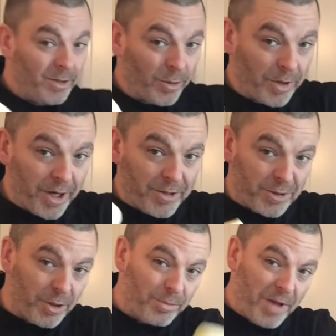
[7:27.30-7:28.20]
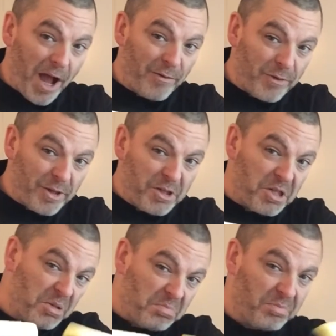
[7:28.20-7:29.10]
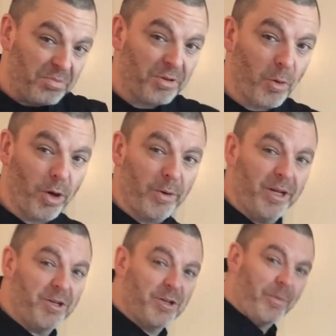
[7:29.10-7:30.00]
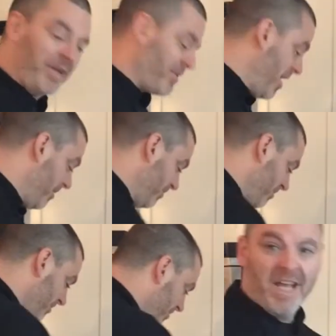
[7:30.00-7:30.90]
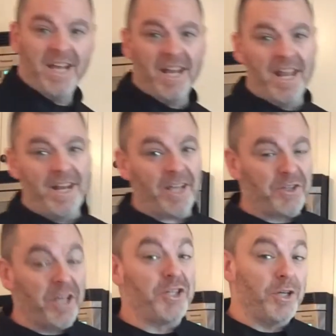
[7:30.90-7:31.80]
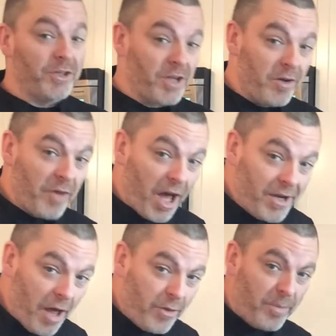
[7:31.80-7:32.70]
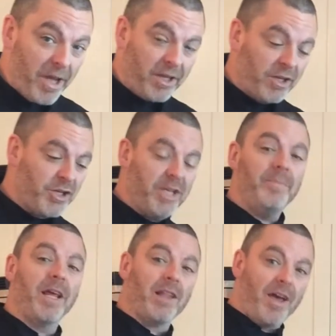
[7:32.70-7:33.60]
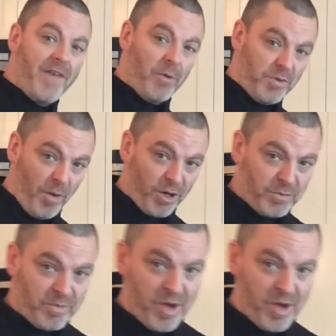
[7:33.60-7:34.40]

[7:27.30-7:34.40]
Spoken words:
Okay, so 1/2 inch, 3/4 inch, something like that. Next, get yourself another baking sheet and line that with parchment